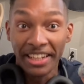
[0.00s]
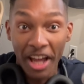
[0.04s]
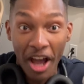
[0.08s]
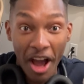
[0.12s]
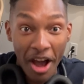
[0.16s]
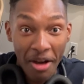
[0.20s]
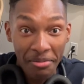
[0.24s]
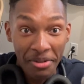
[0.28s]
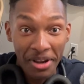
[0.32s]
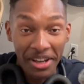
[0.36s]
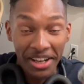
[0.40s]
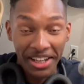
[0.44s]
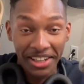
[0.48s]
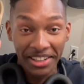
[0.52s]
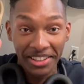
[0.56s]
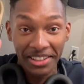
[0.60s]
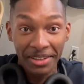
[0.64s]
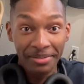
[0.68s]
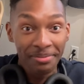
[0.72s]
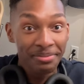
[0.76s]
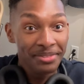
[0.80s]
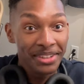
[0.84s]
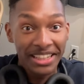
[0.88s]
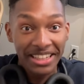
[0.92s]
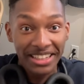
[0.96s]
I'm gonna dim
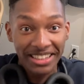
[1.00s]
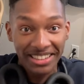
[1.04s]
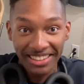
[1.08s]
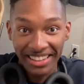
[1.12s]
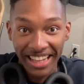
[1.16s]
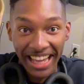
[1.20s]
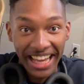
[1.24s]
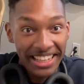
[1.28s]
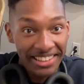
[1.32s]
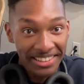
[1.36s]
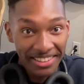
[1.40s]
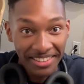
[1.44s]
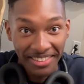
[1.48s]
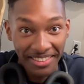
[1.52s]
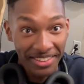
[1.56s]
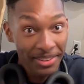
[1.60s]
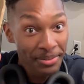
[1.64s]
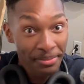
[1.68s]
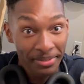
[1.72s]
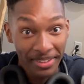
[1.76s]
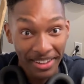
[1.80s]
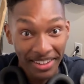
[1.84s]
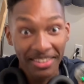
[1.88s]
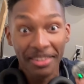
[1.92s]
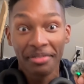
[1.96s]
these lights and slip
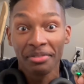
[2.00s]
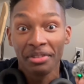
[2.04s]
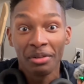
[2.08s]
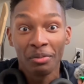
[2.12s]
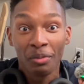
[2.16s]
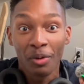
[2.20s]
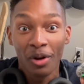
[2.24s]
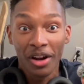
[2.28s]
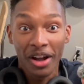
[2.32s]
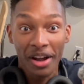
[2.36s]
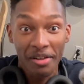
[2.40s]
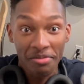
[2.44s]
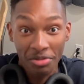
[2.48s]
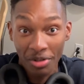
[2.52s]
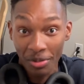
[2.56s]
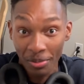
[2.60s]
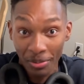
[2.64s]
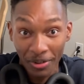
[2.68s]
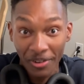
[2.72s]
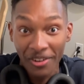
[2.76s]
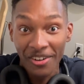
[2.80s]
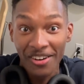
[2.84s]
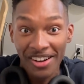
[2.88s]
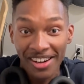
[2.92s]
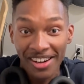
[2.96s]
into something more comfortable.